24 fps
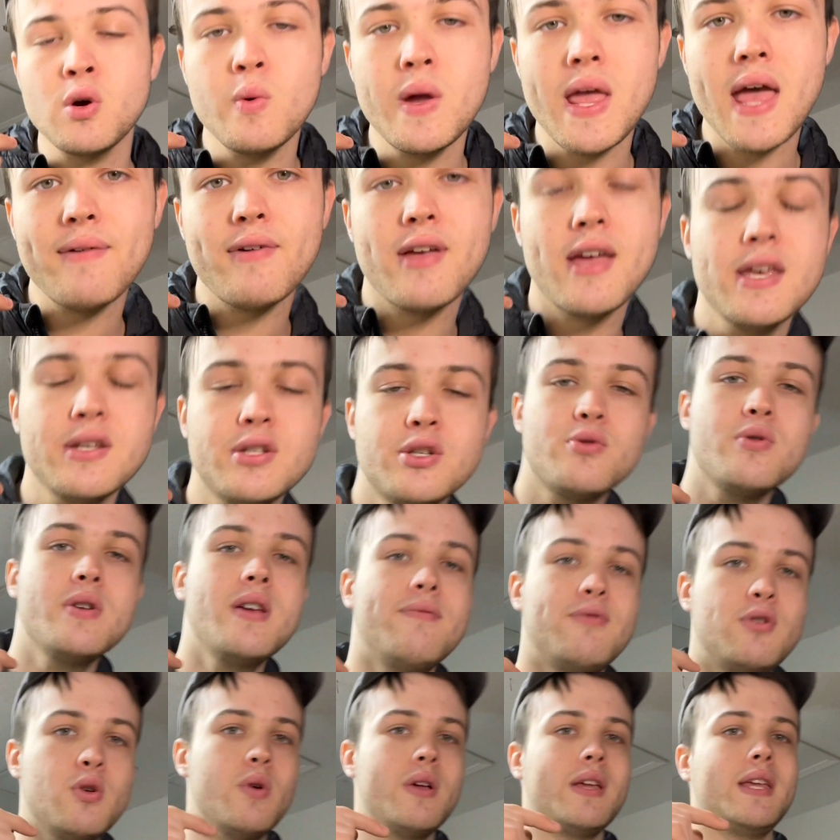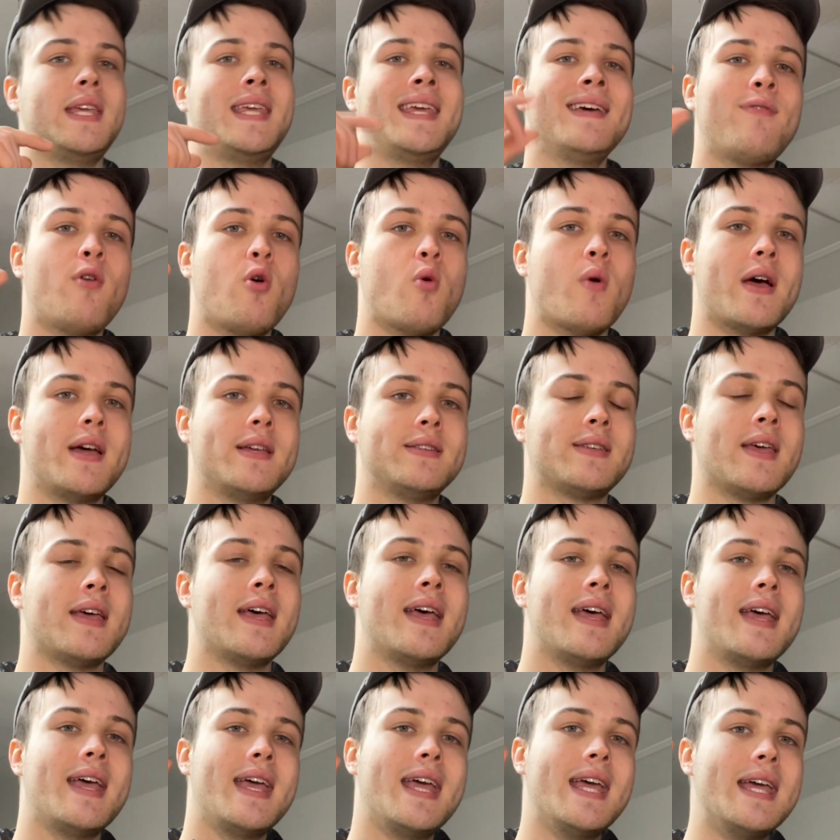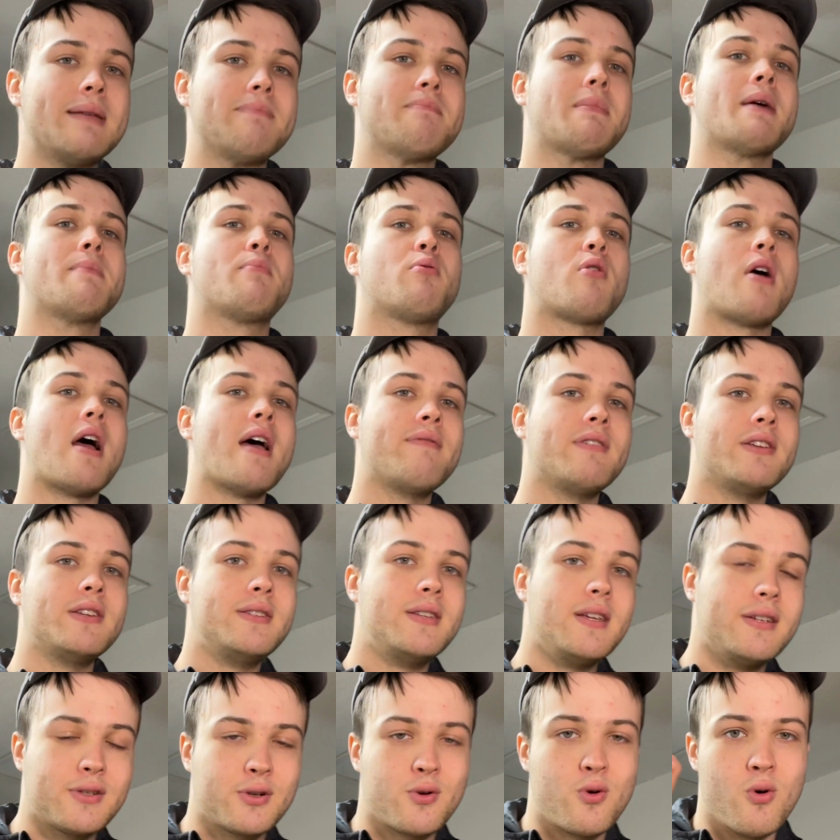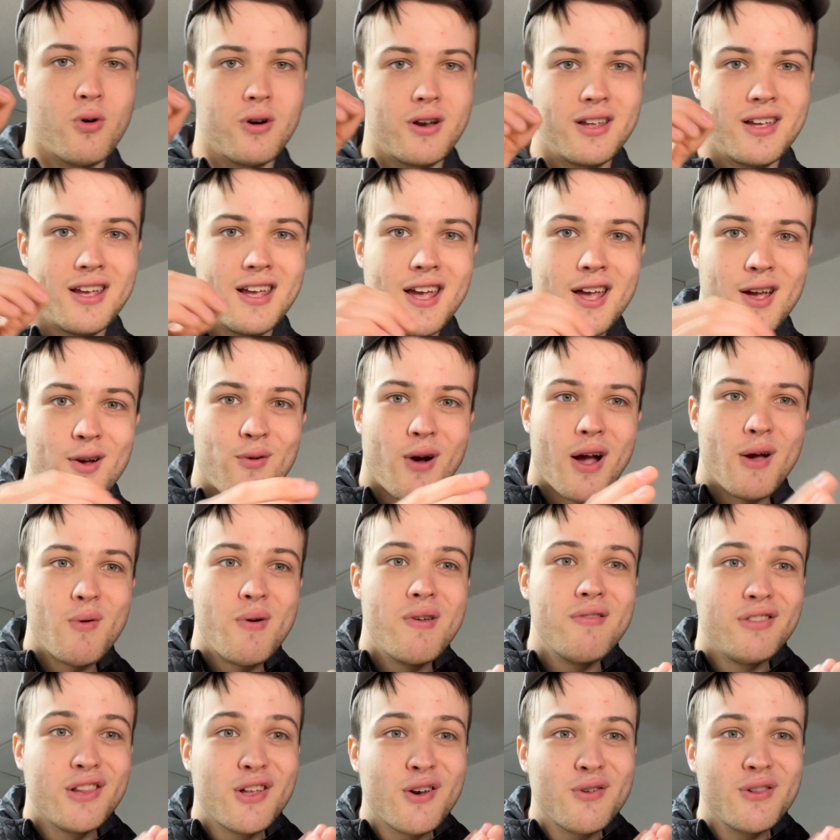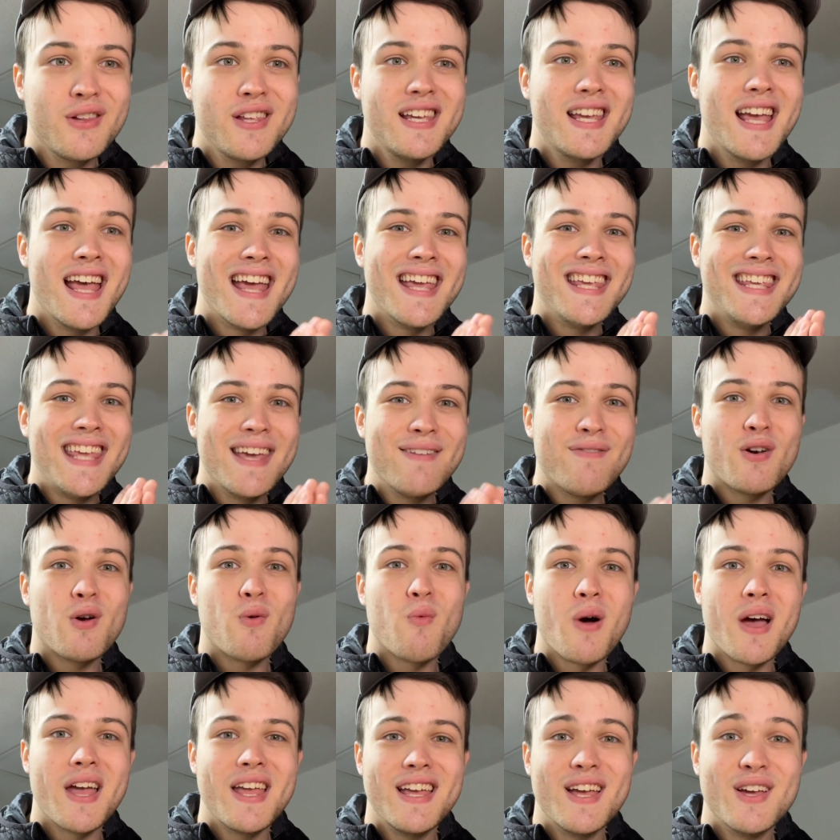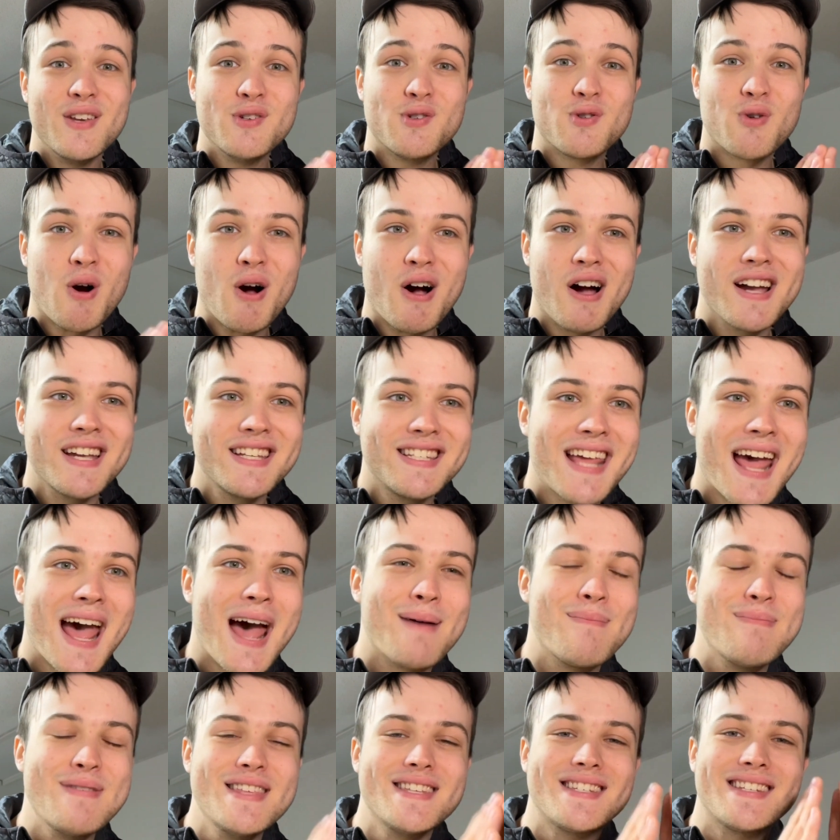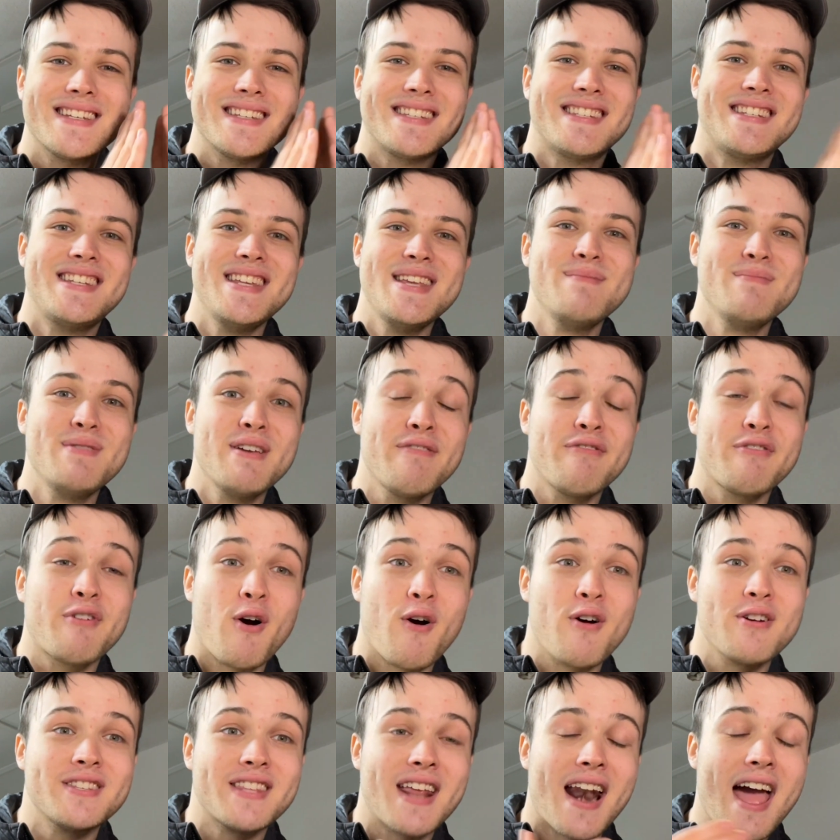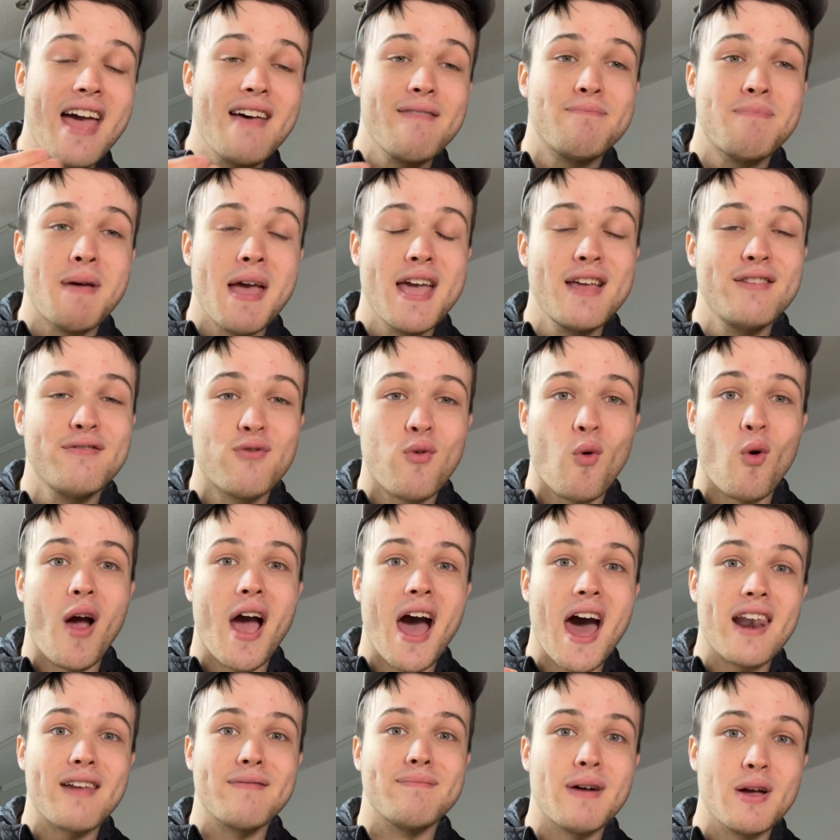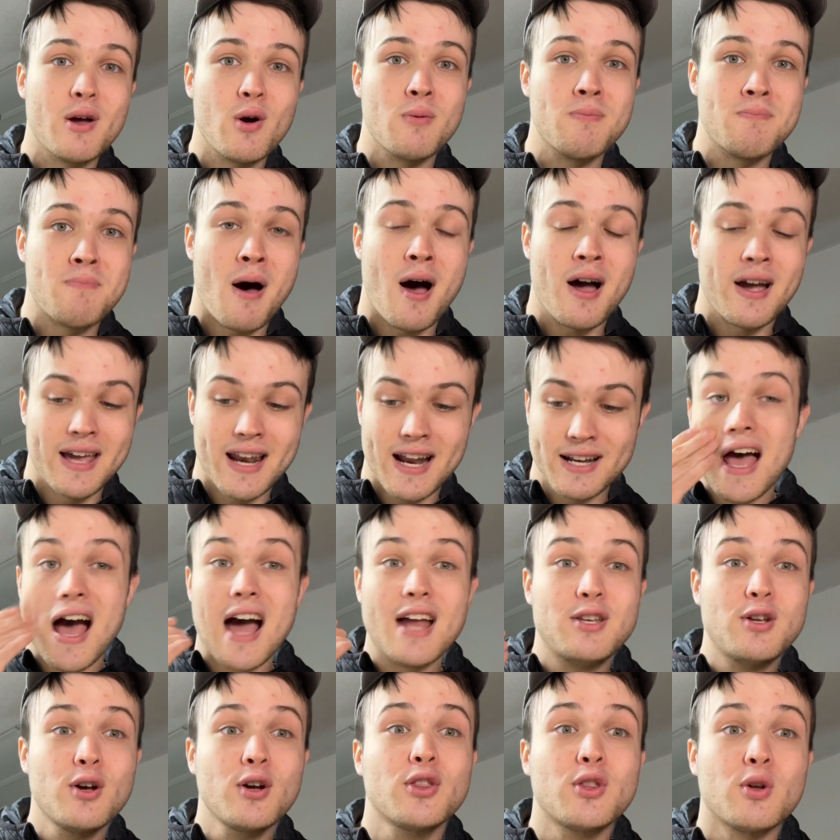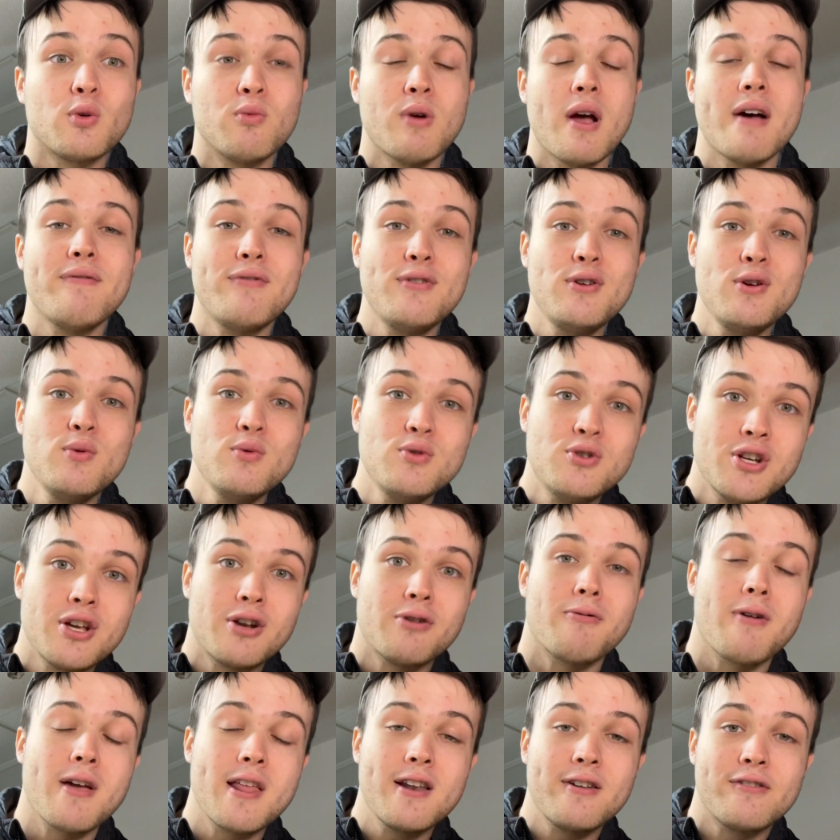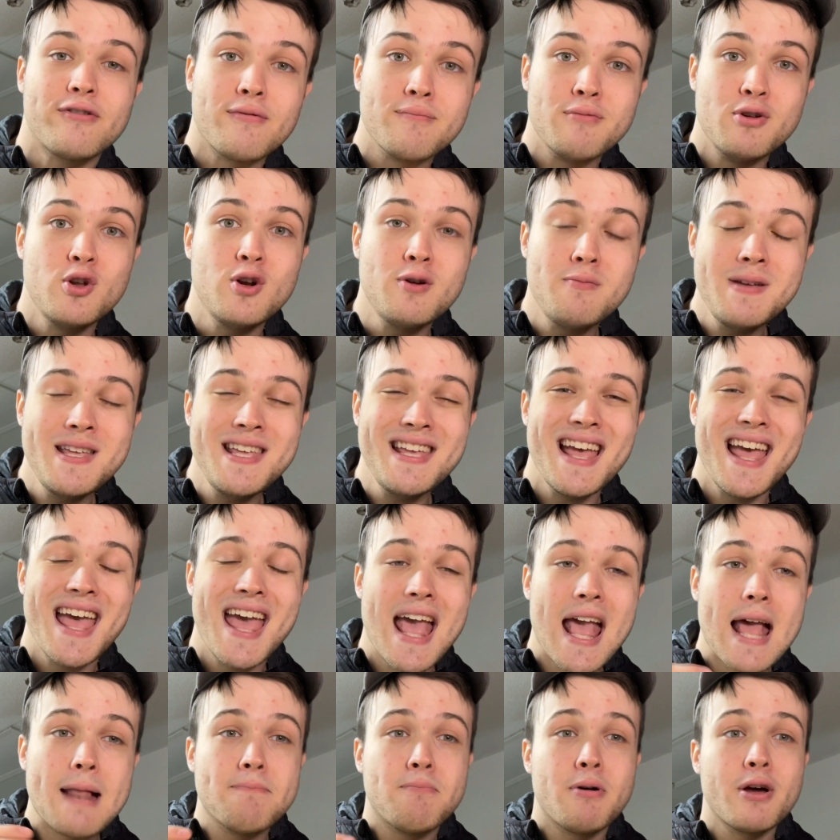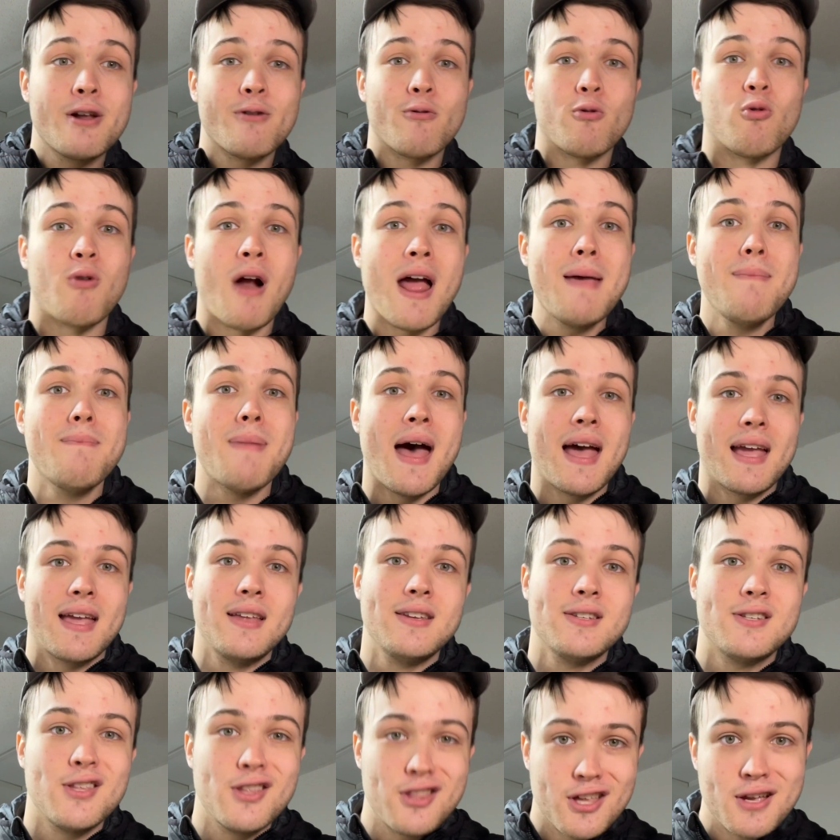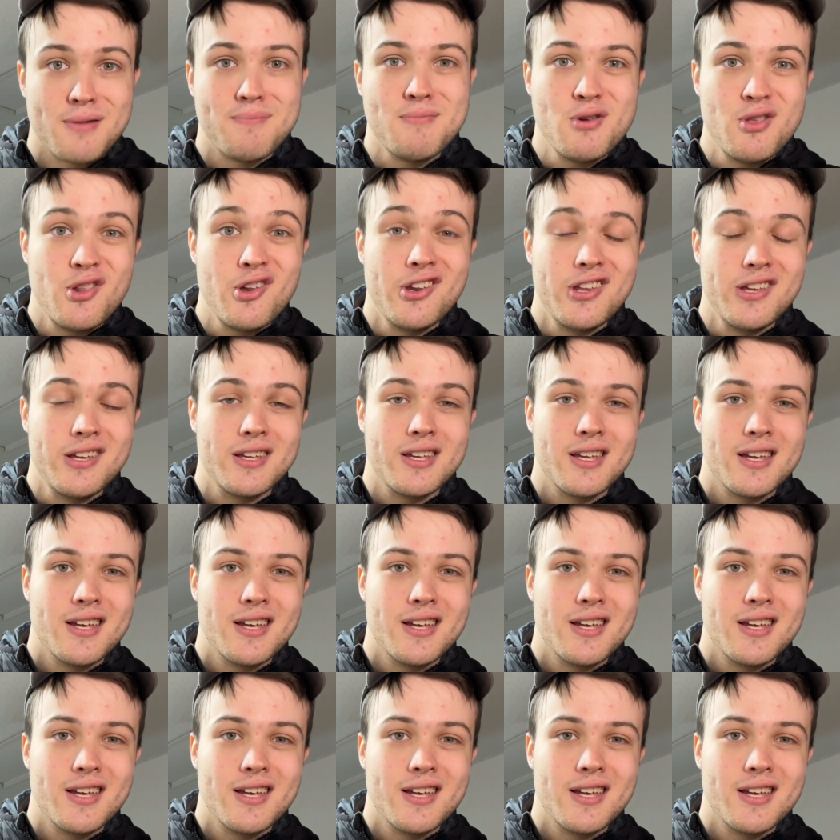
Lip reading: we have a history of doing giveaways in my private Discord, right? We've literally given away drawing tablets, Steam gift cards that I have paid for out of my own pocket. I took the revenue generated from Udemy and put it right back into the community.